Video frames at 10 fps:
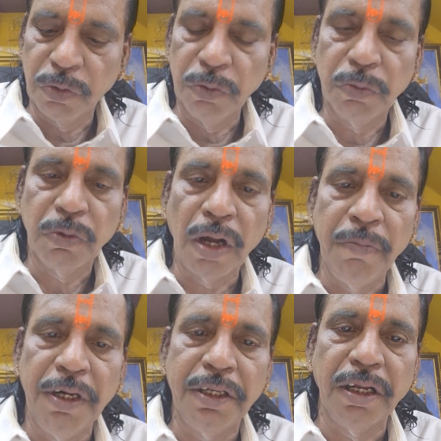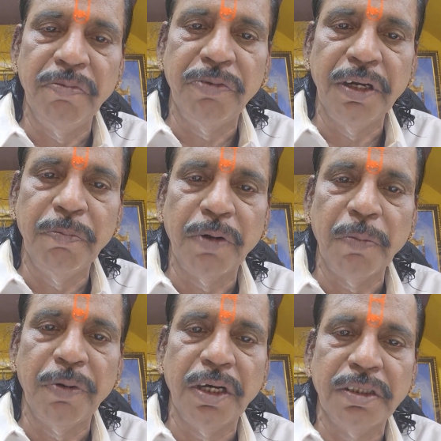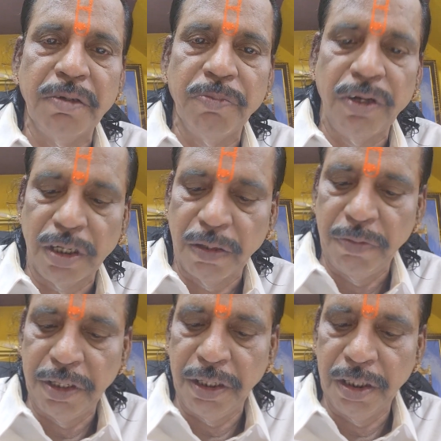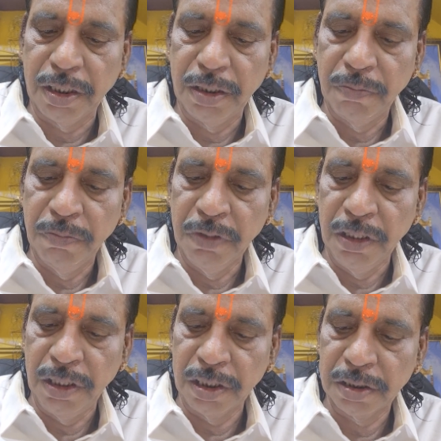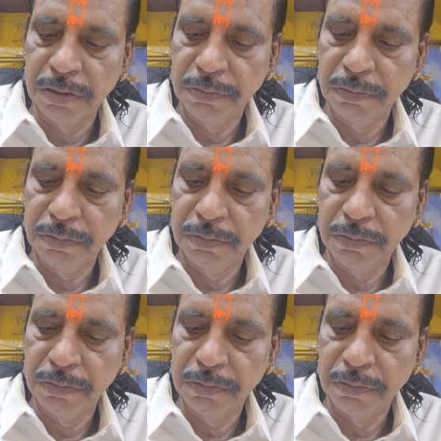to commit theft, preparation for committing murder.